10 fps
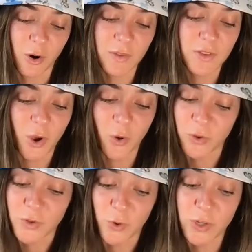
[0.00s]
even though
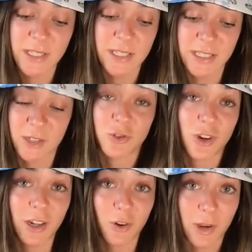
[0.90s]
those voices still
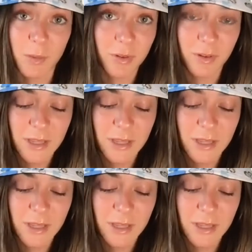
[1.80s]
try to creep.